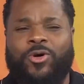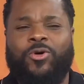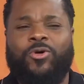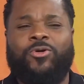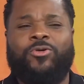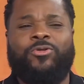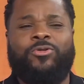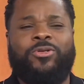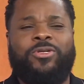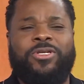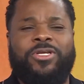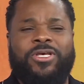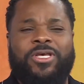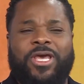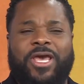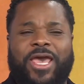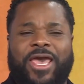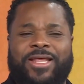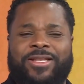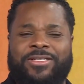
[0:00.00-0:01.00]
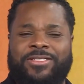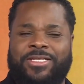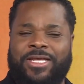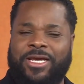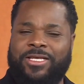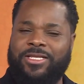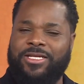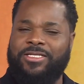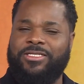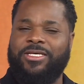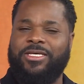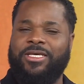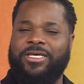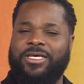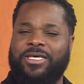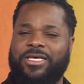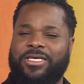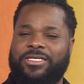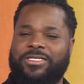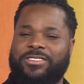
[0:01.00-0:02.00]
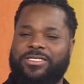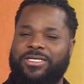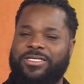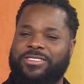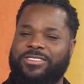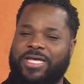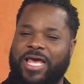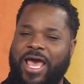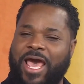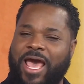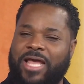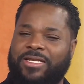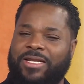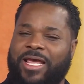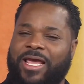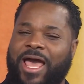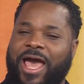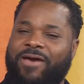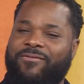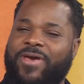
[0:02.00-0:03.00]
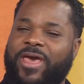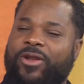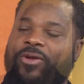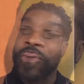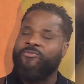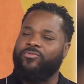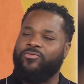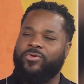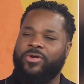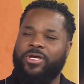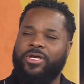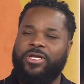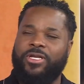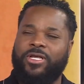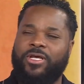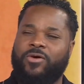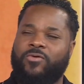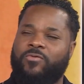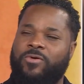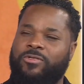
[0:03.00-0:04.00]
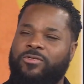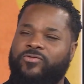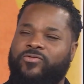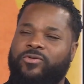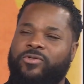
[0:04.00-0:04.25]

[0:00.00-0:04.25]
Malcolm Jamal Warner can rest, not in silence, but in peace.